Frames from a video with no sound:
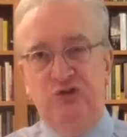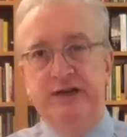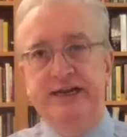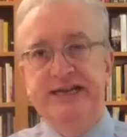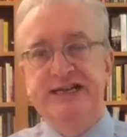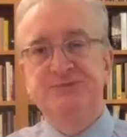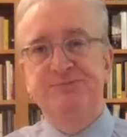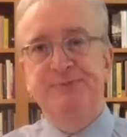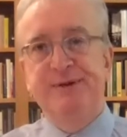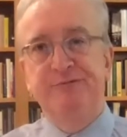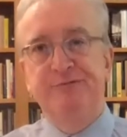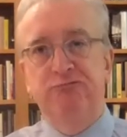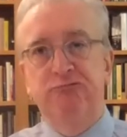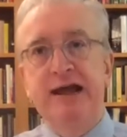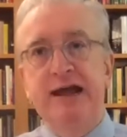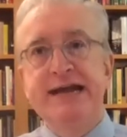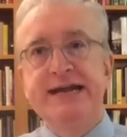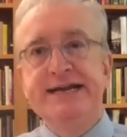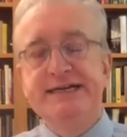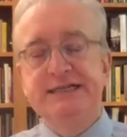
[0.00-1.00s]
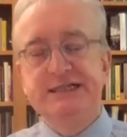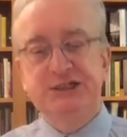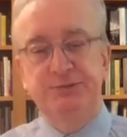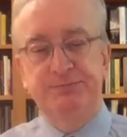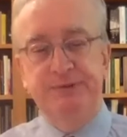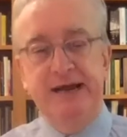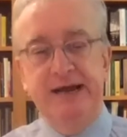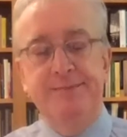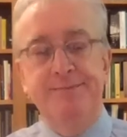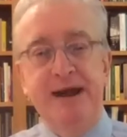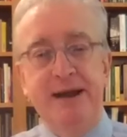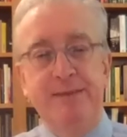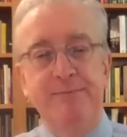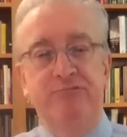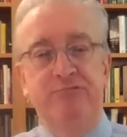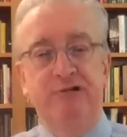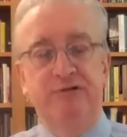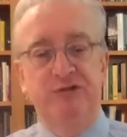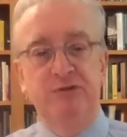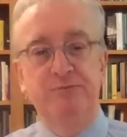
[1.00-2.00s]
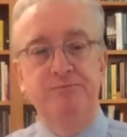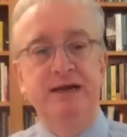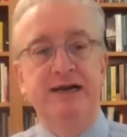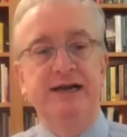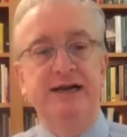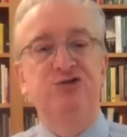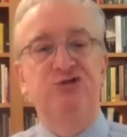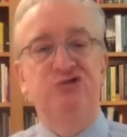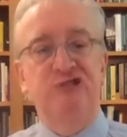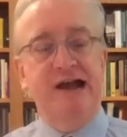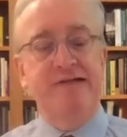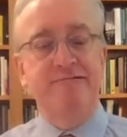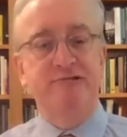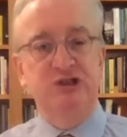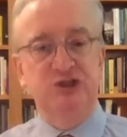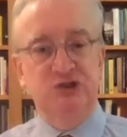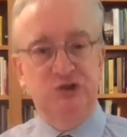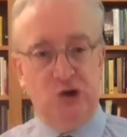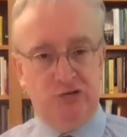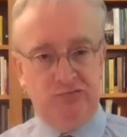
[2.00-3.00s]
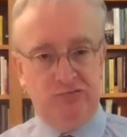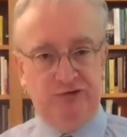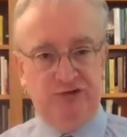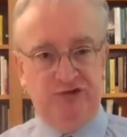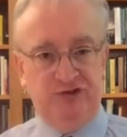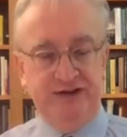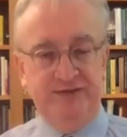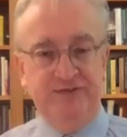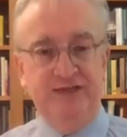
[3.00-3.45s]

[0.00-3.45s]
He's been raised to be a member of the military aristocracy.